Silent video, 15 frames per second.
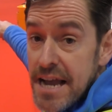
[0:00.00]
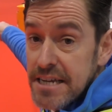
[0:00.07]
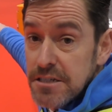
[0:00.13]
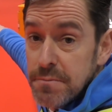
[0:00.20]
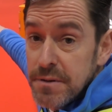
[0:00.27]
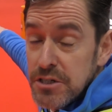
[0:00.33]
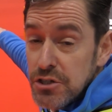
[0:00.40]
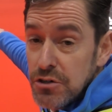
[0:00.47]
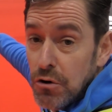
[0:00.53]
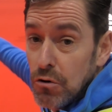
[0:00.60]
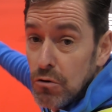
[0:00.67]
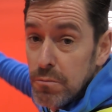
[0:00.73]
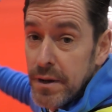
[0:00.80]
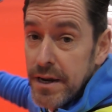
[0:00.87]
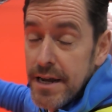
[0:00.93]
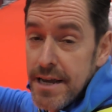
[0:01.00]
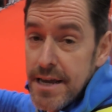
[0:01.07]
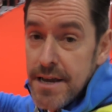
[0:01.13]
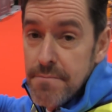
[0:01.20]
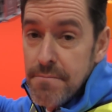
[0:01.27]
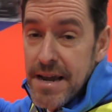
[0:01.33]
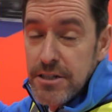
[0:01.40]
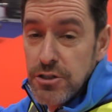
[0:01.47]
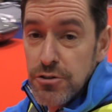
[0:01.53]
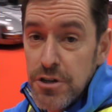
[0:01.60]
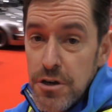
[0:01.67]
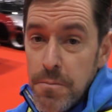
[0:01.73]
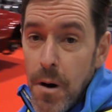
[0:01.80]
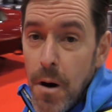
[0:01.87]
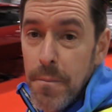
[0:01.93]
exhibition hall, but make sure
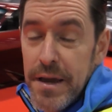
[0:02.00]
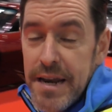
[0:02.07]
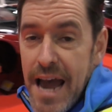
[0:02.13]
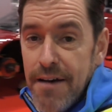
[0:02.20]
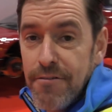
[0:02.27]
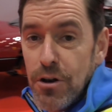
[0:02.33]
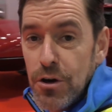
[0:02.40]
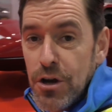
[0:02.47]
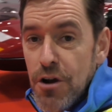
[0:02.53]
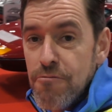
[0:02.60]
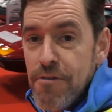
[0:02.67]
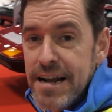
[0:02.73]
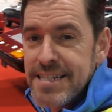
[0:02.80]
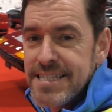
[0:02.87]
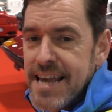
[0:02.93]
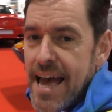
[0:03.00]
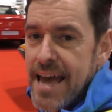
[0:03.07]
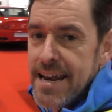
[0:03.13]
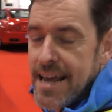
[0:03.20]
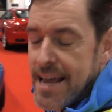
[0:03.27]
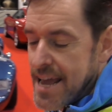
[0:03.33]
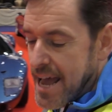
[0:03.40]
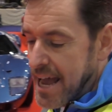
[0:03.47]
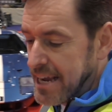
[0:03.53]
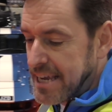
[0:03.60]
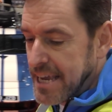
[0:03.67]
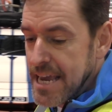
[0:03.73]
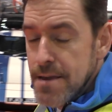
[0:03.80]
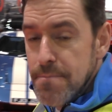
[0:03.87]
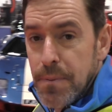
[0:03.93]
you pop in, have a look at Red 10, and
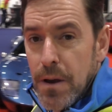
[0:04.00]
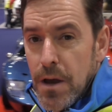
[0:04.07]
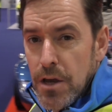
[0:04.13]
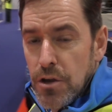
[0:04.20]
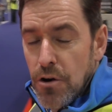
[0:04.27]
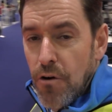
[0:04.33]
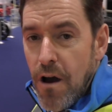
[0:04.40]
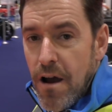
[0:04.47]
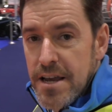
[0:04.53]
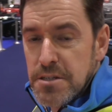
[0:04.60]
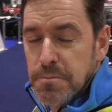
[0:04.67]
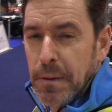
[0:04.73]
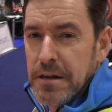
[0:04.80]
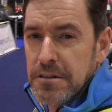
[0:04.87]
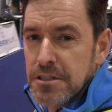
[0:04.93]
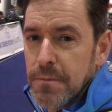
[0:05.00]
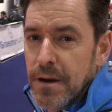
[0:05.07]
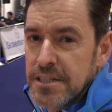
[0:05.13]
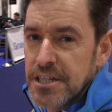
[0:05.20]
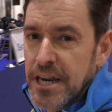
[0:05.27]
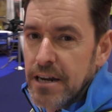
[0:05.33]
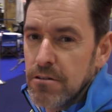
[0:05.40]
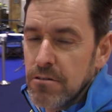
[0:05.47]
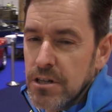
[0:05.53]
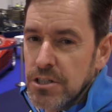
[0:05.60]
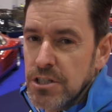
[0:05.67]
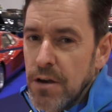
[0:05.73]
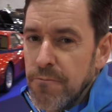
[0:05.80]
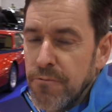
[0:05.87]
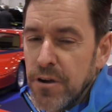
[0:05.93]
keep your eyes peeled to my channel,
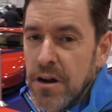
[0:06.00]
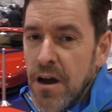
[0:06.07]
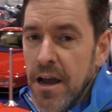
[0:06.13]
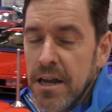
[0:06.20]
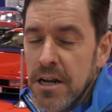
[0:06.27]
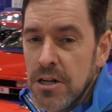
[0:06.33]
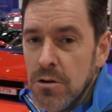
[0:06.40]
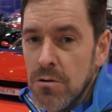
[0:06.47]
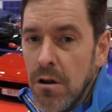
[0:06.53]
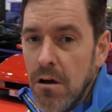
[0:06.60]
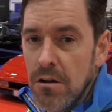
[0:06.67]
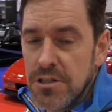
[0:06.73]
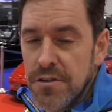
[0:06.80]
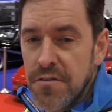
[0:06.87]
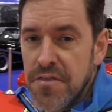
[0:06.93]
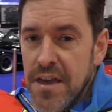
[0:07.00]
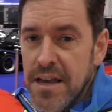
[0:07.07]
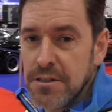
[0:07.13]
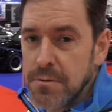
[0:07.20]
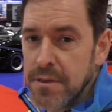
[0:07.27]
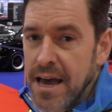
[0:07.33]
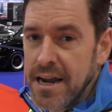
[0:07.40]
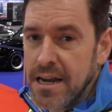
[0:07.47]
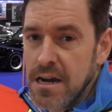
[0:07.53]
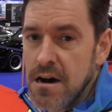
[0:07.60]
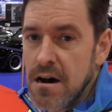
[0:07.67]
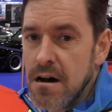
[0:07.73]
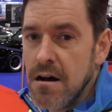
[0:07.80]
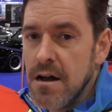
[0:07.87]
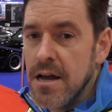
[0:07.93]
because Humphrey and I are going to do lots of things with that
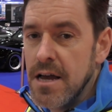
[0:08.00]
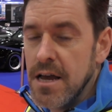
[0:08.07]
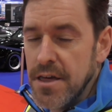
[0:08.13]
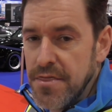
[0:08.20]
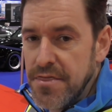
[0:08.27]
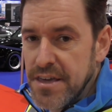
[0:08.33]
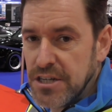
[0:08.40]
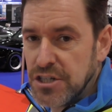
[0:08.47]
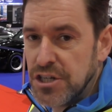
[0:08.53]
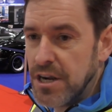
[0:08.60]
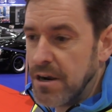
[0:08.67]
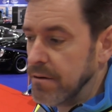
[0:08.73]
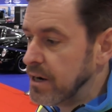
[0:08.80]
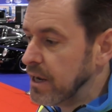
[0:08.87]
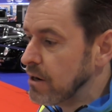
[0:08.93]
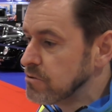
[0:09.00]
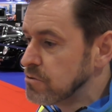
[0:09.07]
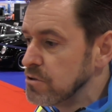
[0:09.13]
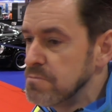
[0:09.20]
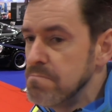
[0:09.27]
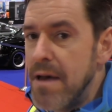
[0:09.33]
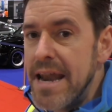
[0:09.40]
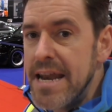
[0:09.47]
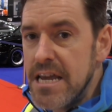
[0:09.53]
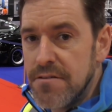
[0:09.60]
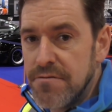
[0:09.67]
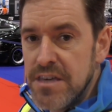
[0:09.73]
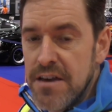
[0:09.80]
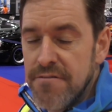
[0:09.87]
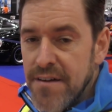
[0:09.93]
car this year. I'm going to go to as many
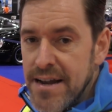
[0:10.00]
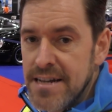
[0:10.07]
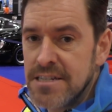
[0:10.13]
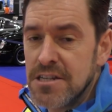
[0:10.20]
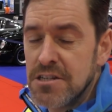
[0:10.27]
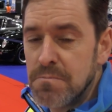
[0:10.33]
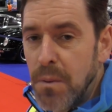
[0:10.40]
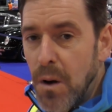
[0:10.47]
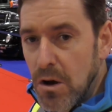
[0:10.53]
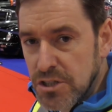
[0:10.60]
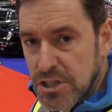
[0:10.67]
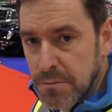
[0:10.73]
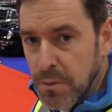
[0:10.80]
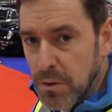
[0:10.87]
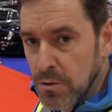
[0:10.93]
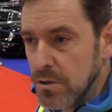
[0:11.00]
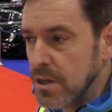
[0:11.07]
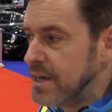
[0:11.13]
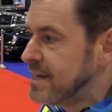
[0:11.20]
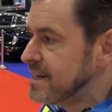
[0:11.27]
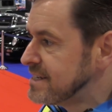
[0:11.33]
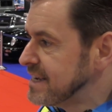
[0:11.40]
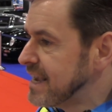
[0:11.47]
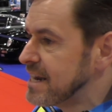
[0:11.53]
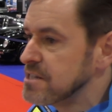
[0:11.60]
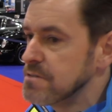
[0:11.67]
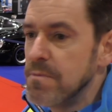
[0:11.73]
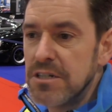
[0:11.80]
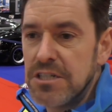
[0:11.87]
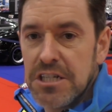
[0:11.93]
of the events as possible to get
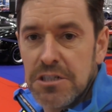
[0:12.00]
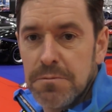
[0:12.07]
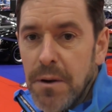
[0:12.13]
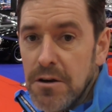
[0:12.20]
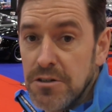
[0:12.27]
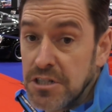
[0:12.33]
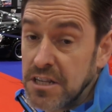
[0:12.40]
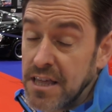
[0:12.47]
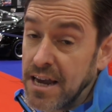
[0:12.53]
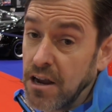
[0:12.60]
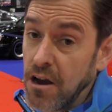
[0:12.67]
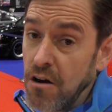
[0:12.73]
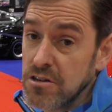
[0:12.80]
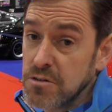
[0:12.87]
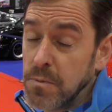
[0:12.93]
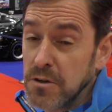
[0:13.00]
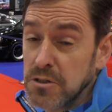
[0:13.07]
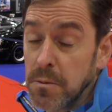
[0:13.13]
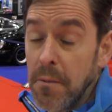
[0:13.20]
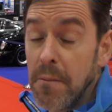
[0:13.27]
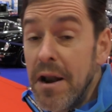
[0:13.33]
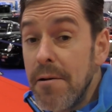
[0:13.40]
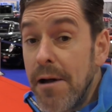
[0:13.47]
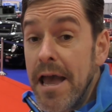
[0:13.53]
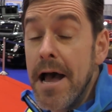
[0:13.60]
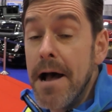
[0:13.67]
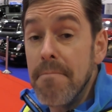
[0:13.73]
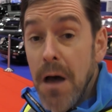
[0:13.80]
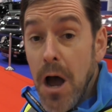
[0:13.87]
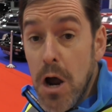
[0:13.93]
as much exposure to that car as possible. But anyway,
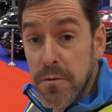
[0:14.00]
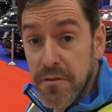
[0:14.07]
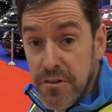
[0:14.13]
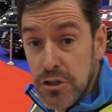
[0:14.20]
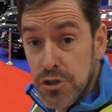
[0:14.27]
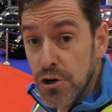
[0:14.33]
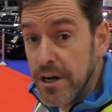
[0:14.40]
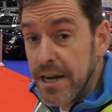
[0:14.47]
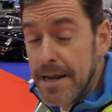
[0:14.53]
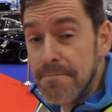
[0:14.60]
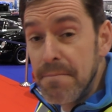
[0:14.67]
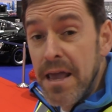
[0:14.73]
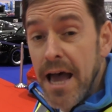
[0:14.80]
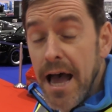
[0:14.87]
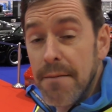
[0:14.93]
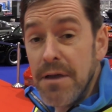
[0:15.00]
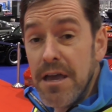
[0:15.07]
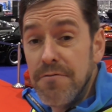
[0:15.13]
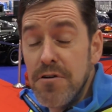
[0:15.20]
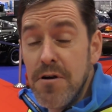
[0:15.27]
I hope you've enjoyed it. If